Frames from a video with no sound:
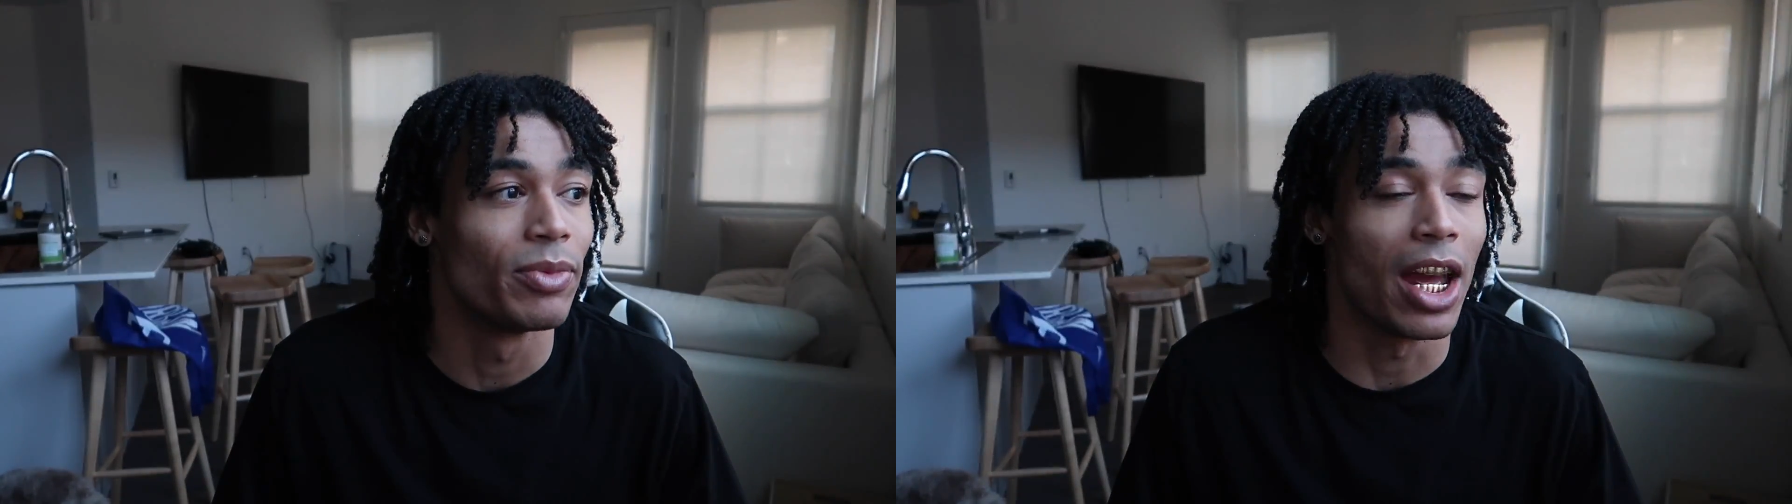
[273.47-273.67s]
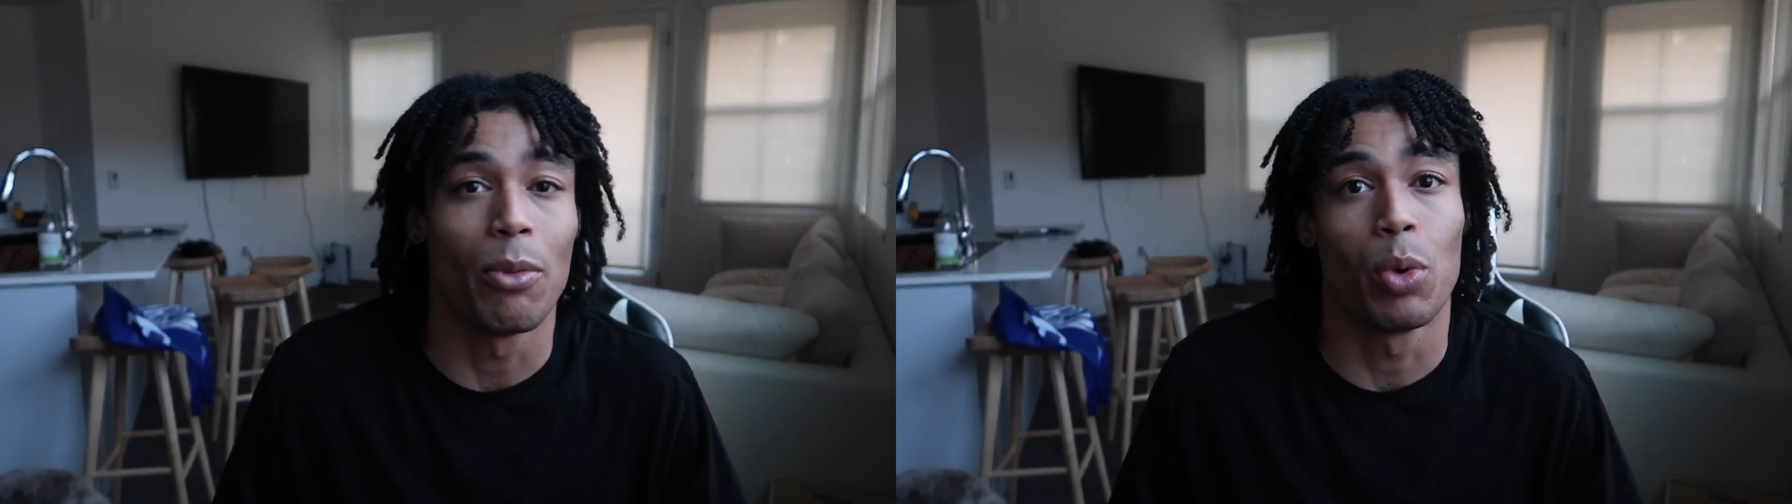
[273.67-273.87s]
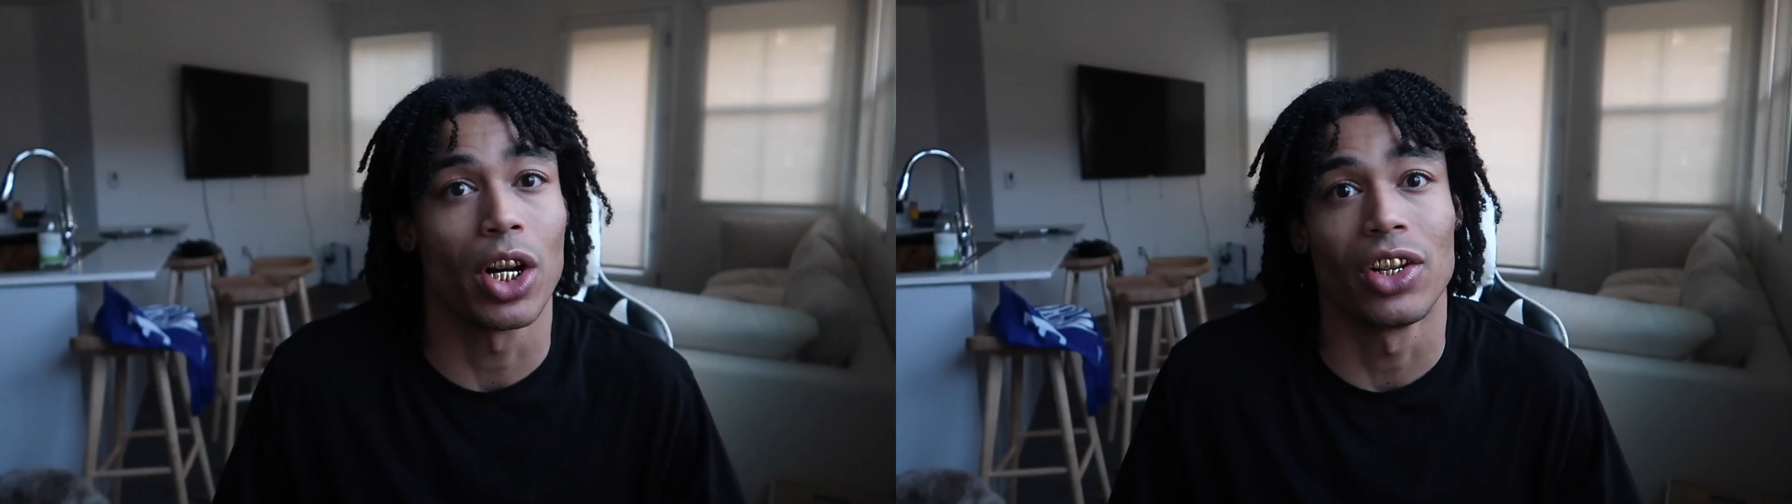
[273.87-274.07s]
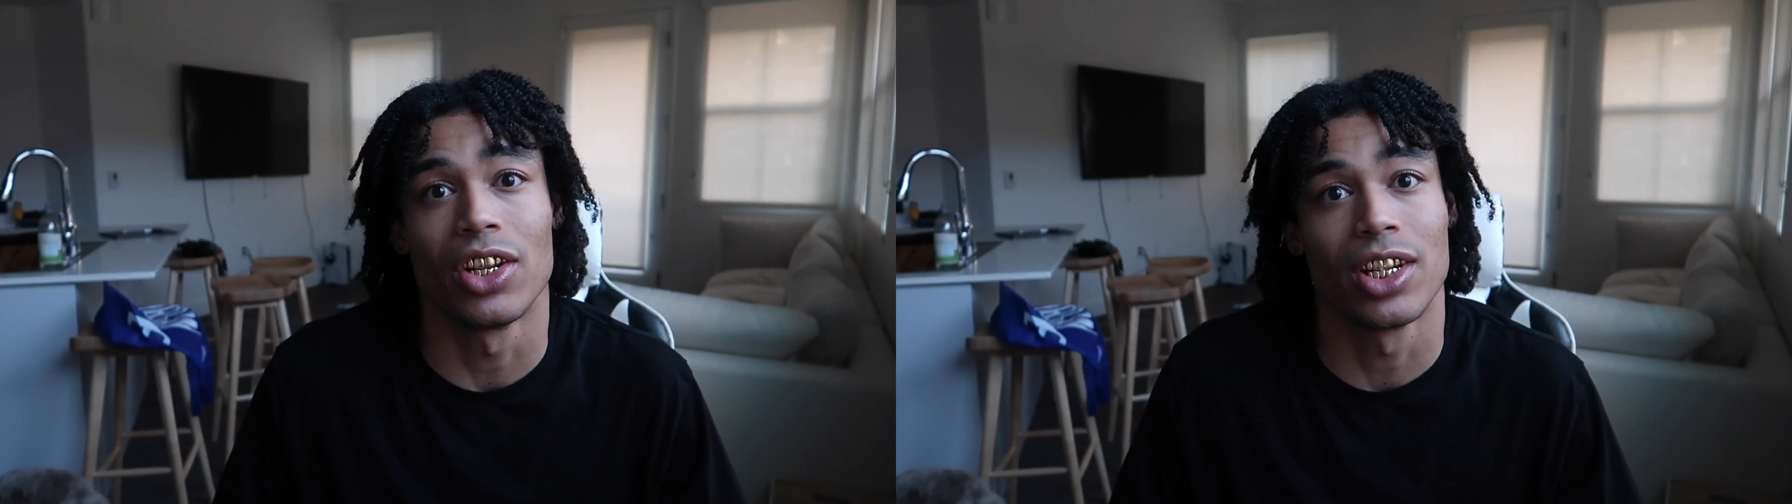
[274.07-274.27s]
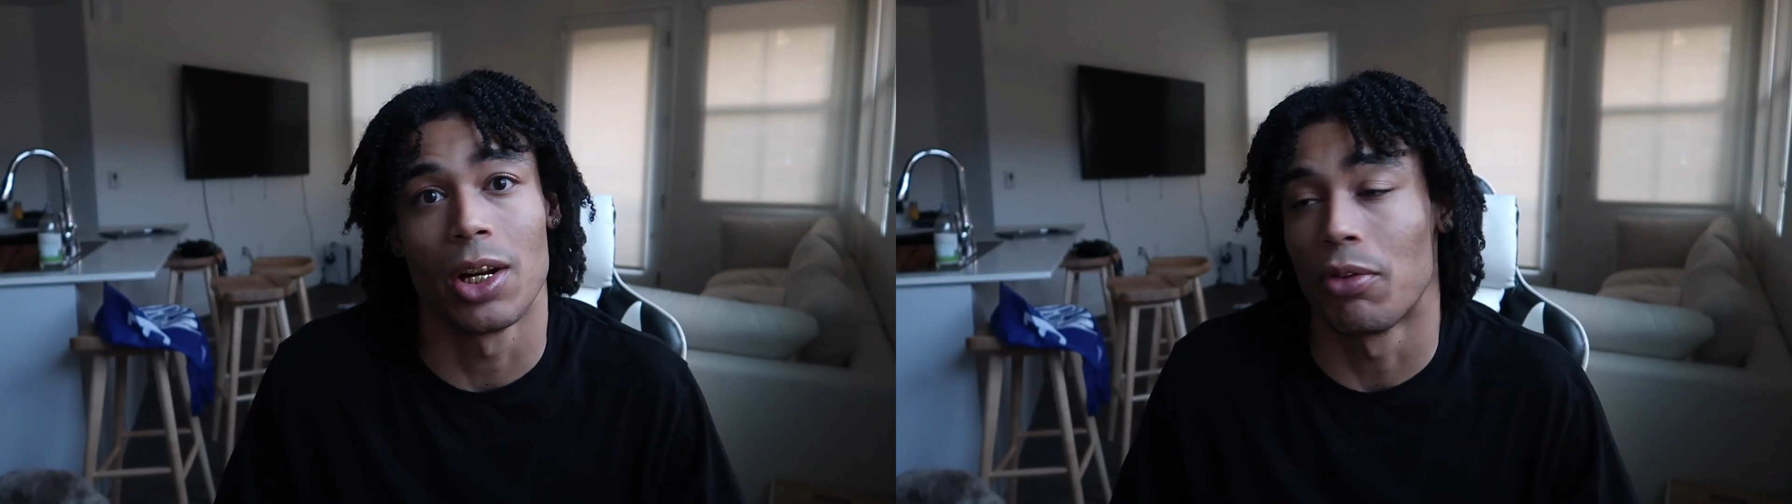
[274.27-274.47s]
I've worked on
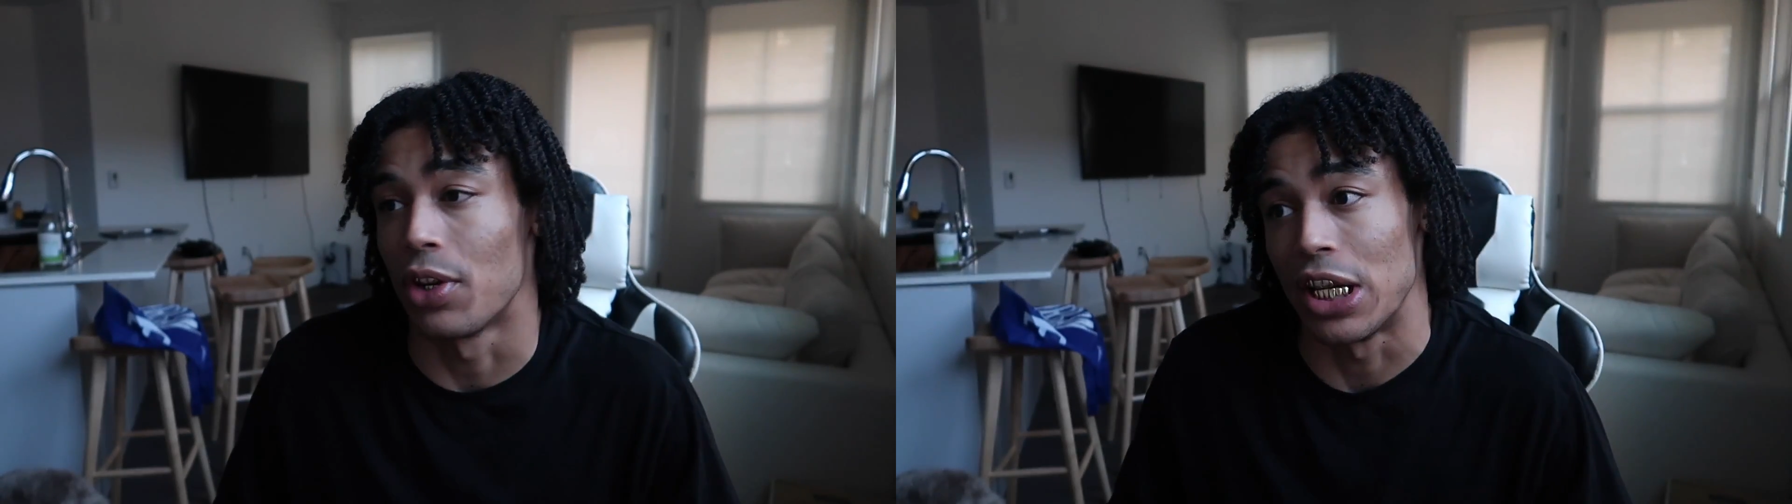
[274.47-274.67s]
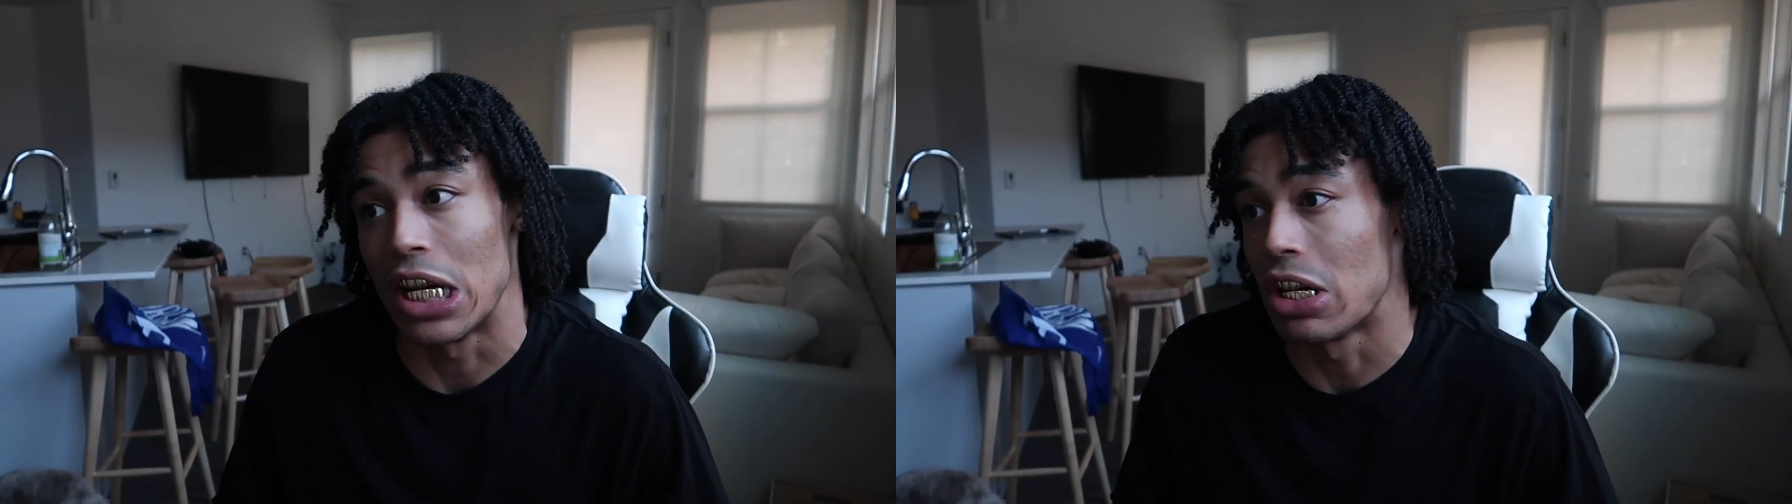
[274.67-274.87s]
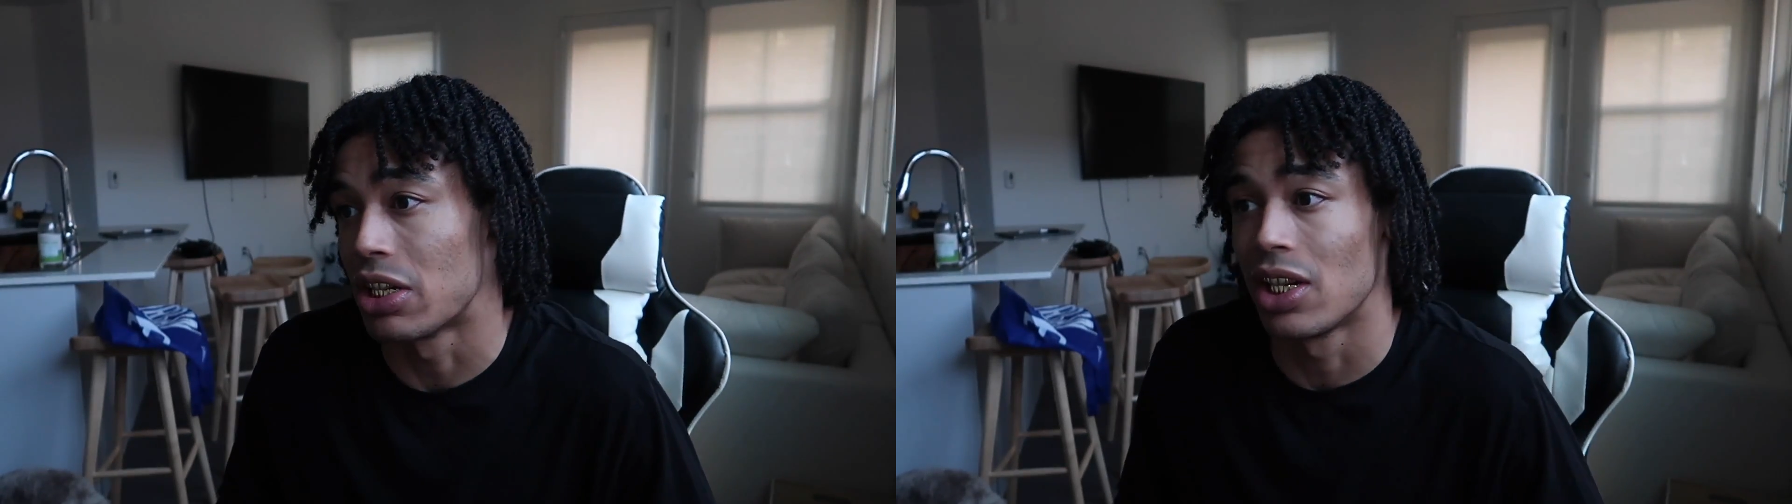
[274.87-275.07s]
this channel for years,